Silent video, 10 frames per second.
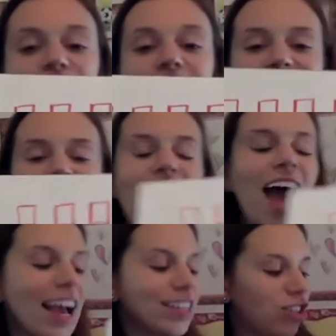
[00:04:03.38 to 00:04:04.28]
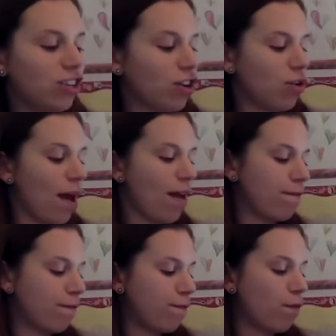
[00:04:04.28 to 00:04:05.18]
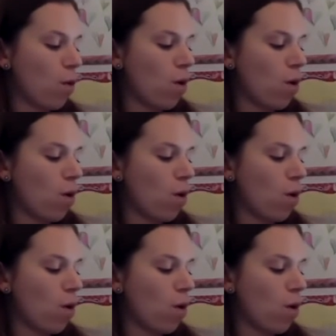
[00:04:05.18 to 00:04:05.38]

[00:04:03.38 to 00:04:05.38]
right, I took away 4.